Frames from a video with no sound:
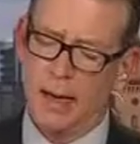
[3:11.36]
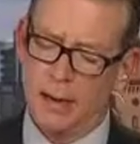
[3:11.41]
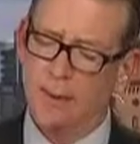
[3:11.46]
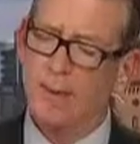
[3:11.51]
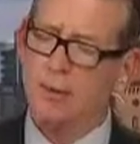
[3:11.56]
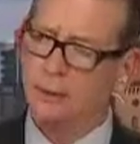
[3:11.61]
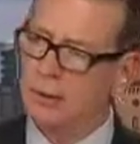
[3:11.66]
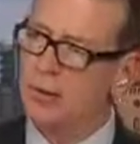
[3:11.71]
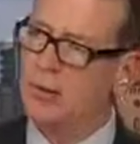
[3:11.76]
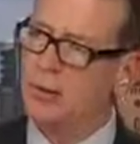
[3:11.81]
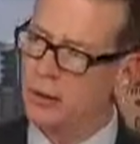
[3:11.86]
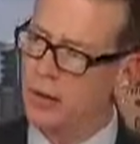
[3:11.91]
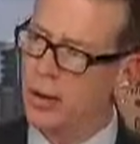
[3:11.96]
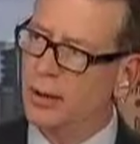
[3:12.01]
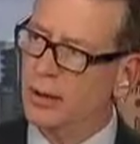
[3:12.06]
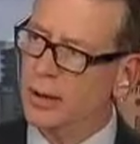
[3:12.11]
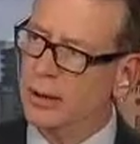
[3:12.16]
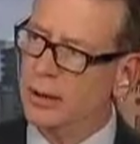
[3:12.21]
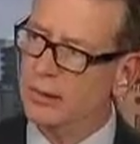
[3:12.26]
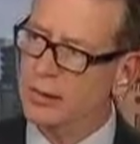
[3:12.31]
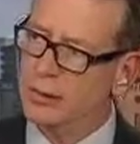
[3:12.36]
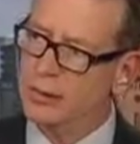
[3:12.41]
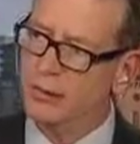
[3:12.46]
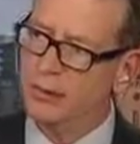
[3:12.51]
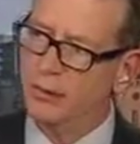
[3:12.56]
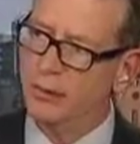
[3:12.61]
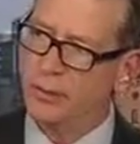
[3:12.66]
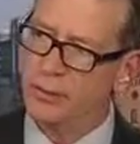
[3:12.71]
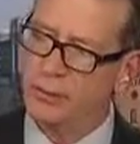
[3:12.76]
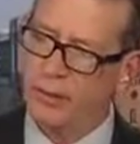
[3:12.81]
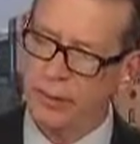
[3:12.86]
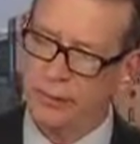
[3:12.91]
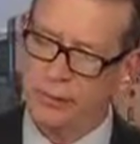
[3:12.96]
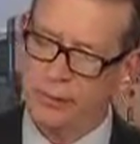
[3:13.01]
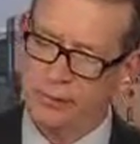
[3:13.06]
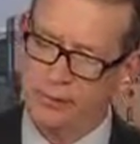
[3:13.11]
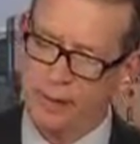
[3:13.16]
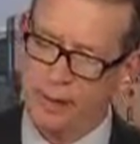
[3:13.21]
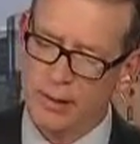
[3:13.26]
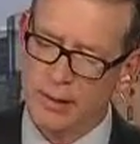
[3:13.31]
Pretty strong language for an
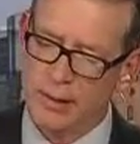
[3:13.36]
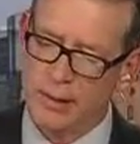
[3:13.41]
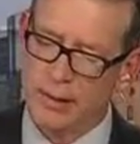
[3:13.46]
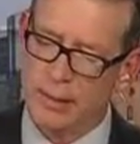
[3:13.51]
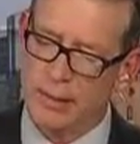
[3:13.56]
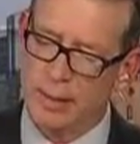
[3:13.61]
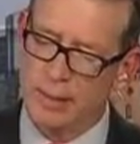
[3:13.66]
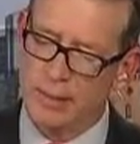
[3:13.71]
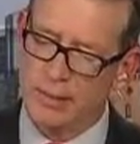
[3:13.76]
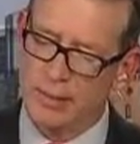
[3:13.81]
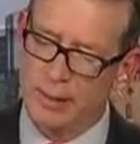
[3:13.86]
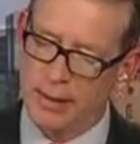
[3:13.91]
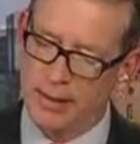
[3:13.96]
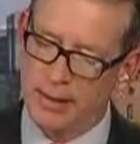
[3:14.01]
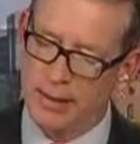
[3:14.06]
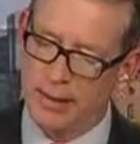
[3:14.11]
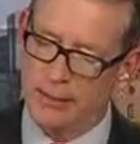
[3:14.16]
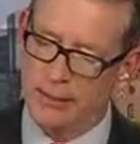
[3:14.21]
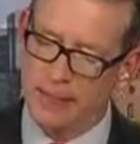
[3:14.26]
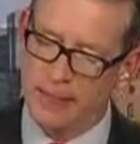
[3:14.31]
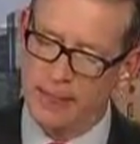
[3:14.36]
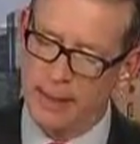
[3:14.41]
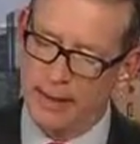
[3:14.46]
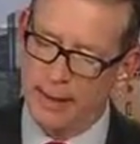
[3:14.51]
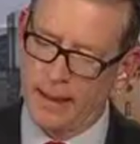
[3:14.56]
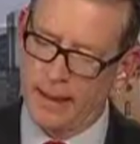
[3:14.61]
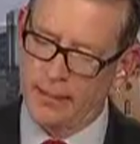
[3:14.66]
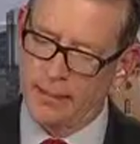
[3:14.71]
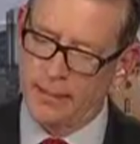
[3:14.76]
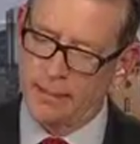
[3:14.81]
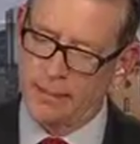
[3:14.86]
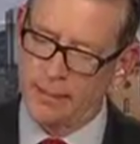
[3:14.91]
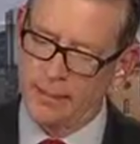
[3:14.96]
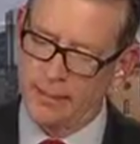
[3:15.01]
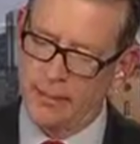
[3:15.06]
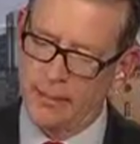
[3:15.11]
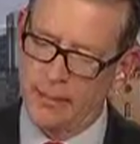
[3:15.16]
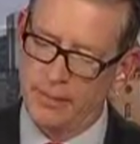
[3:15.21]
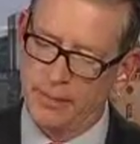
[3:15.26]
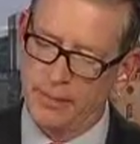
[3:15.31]
American president, but again,
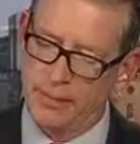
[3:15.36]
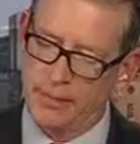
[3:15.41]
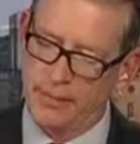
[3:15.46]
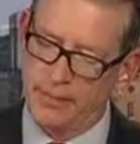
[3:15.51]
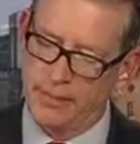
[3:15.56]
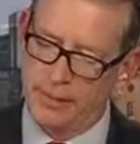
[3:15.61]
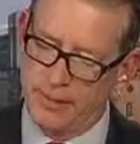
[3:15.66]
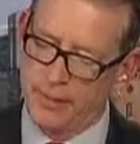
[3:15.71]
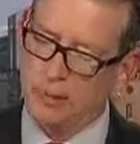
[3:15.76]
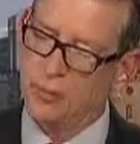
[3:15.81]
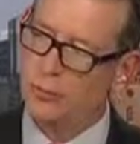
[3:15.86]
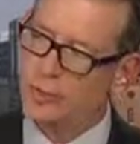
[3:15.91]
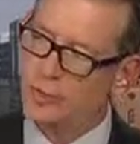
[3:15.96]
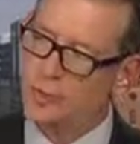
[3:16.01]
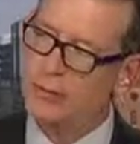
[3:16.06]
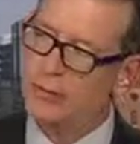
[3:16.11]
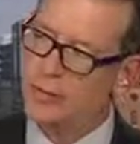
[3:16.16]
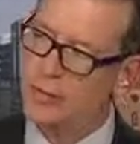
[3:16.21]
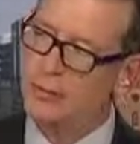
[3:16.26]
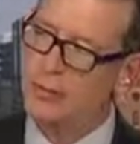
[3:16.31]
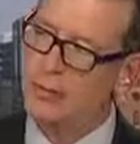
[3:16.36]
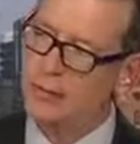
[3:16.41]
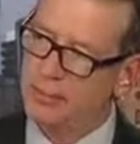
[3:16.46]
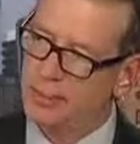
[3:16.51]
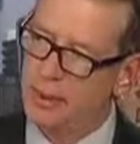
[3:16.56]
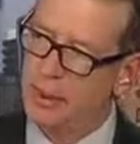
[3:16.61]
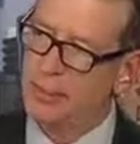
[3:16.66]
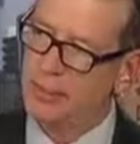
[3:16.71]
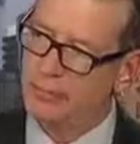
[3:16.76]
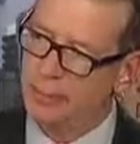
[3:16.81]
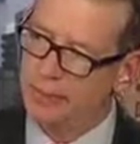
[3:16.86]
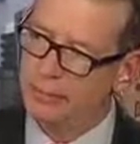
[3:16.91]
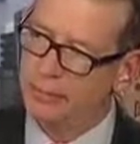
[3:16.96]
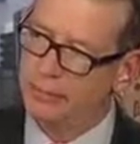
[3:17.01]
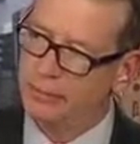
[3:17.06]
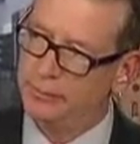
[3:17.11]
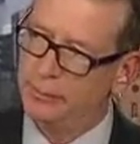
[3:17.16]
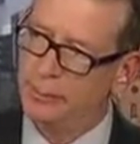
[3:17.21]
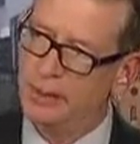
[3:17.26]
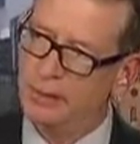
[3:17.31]
this resonates with the American
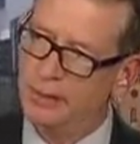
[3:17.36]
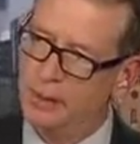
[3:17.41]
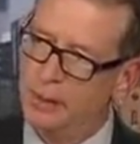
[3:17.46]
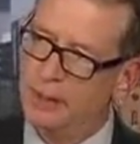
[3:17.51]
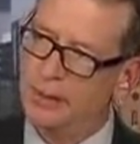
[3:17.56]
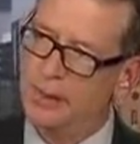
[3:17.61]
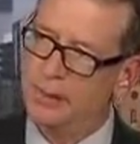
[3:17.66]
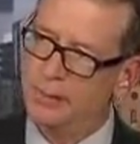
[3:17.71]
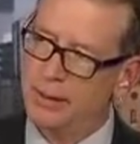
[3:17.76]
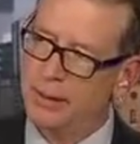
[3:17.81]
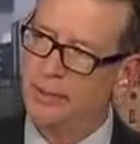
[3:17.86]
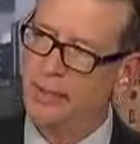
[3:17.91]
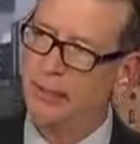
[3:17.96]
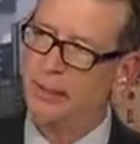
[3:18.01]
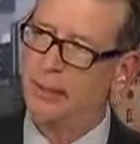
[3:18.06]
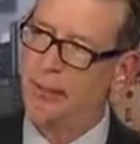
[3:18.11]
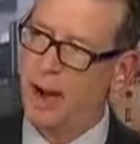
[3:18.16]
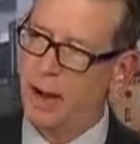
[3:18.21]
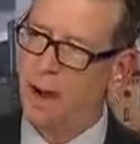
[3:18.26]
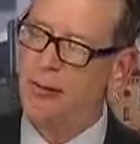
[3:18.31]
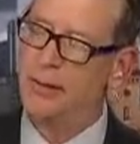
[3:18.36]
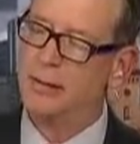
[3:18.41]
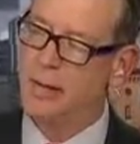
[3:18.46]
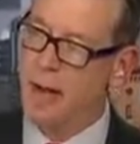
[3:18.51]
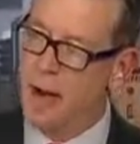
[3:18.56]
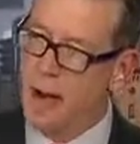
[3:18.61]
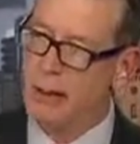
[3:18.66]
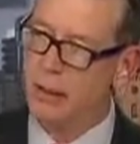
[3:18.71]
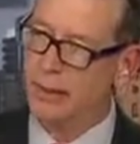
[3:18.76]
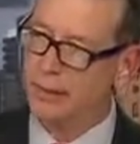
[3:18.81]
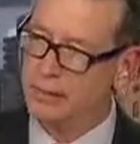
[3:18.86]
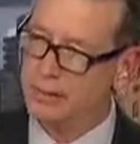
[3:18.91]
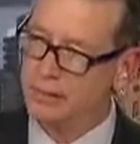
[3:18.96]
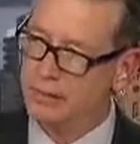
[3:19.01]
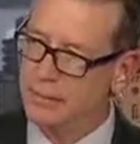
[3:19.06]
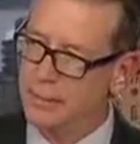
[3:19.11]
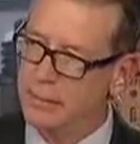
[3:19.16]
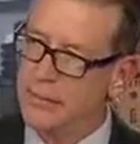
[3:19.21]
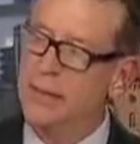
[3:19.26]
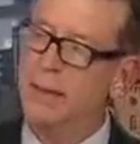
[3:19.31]
people. The American people are tired
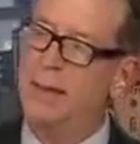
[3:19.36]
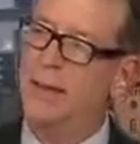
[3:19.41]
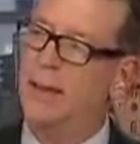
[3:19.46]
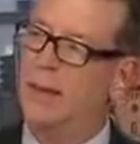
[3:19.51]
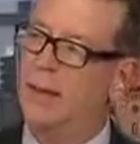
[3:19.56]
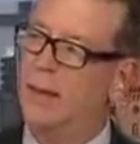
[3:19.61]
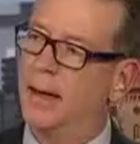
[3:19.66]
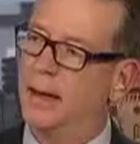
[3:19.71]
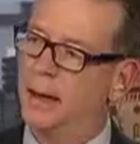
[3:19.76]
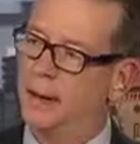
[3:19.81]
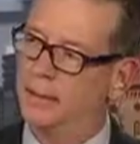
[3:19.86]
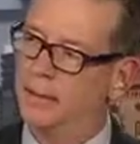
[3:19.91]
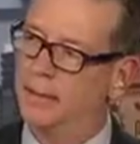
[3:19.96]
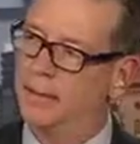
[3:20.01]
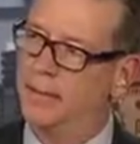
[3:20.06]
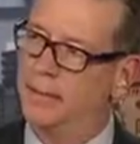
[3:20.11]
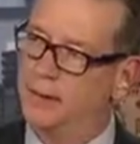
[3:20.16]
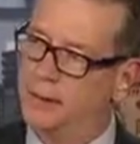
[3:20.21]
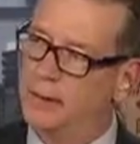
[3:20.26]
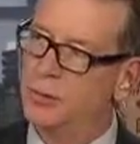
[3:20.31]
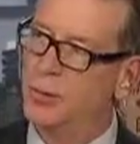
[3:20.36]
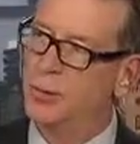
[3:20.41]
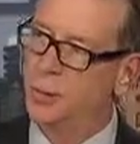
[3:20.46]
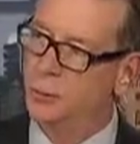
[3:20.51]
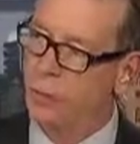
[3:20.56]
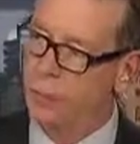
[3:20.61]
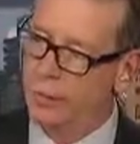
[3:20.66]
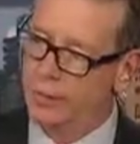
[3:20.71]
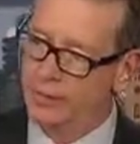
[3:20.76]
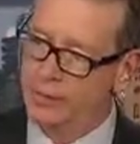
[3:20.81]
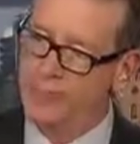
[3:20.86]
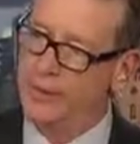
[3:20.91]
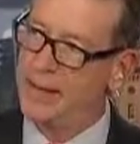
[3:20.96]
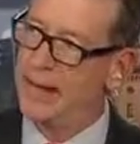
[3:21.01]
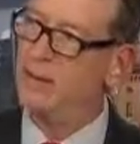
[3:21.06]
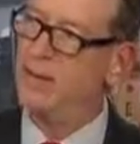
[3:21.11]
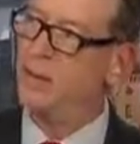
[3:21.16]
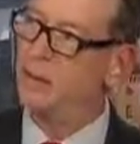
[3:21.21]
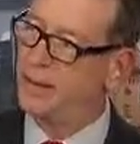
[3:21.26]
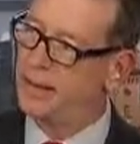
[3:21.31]
of this war, and
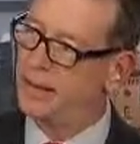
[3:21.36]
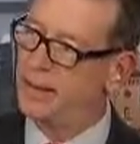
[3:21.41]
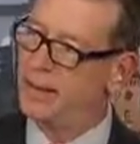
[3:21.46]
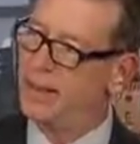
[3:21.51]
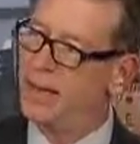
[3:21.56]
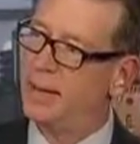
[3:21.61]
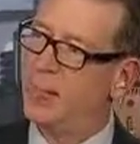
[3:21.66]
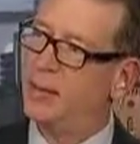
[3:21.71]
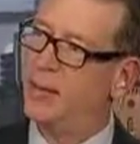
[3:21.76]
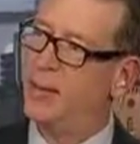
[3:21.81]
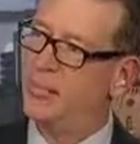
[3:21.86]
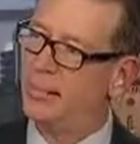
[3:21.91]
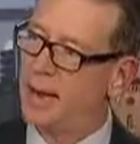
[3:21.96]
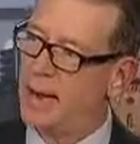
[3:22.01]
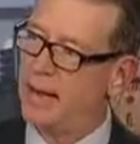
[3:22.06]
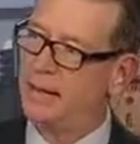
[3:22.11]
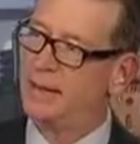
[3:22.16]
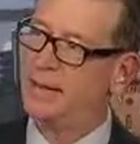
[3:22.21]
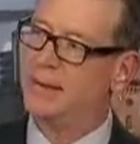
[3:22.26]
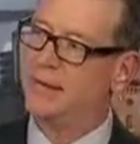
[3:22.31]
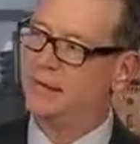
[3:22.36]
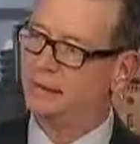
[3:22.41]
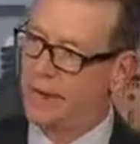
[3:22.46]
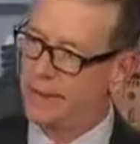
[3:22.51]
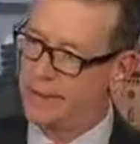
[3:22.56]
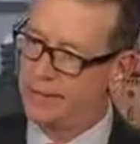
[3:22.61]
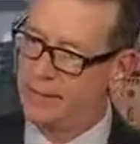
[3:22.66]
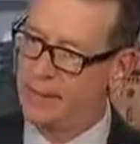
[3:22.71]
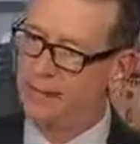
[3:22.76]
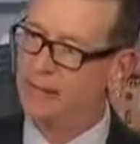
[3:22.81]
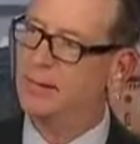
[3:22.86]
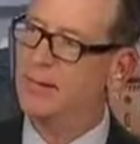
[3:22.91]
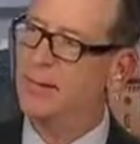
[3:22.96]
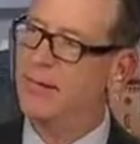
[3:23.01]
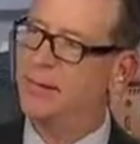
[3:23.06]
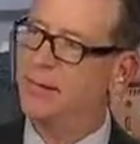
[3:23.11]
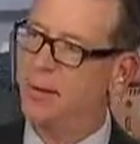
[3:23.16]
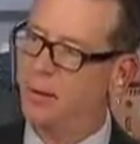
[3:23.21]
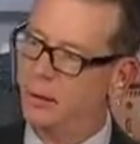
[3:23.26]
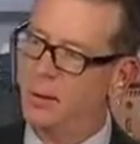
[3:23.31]
that's why he kept going back to the fact that this
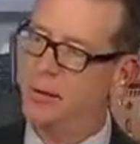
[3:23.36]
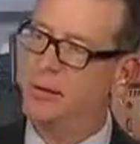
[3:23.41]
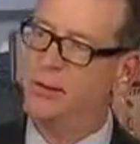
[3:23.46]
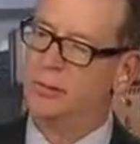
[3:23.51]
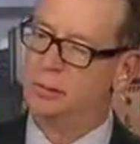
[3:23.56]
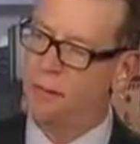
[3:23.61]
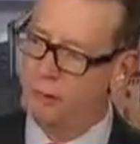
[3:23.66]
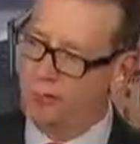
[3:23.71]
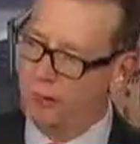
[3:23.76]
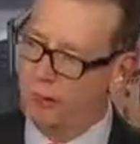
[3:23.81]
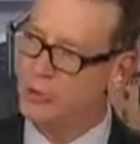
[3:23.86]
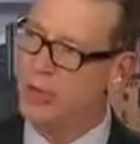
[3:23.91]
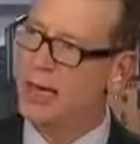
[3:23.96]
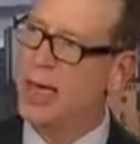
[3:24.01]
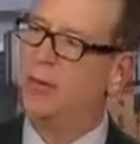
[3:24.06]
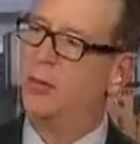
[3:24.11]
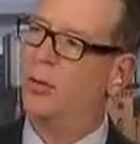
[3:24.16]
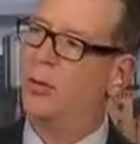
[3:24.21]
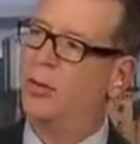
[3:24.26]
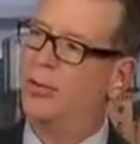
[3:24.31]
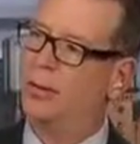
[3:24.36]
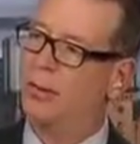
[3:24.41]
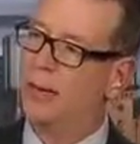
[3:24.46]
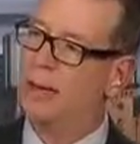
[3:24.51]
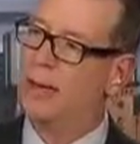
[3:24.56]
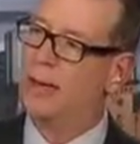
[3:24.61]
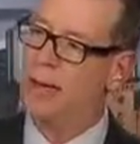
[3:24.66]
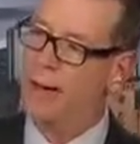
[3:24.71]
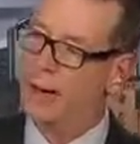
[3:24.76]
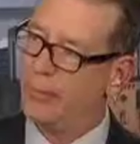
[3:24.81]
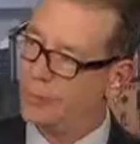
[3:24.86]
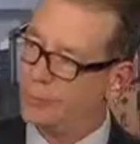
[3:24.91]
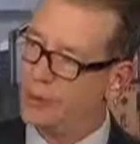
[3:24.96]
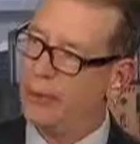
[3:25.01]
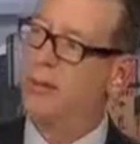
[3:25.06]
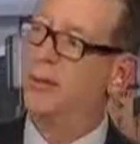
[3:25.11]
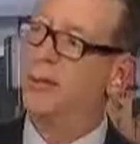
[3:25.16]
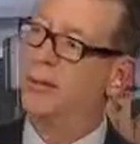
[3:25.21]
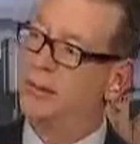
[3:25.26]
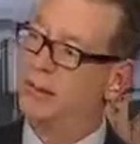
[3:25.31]
is our longest war, it's now over, and we're
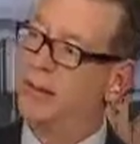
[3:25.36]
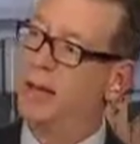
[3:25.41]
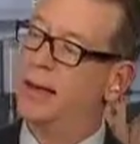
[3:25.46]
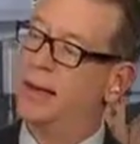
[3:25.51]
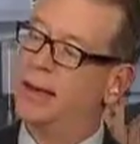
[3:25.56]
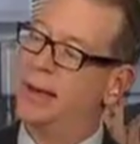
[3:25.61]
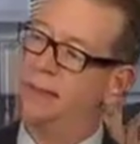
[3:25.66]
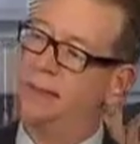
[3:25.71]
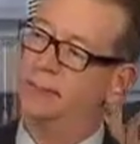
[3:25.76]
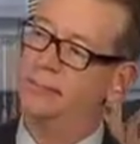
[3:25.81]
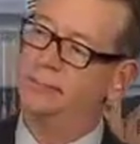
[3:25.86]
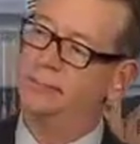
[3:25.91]
not going to do that again.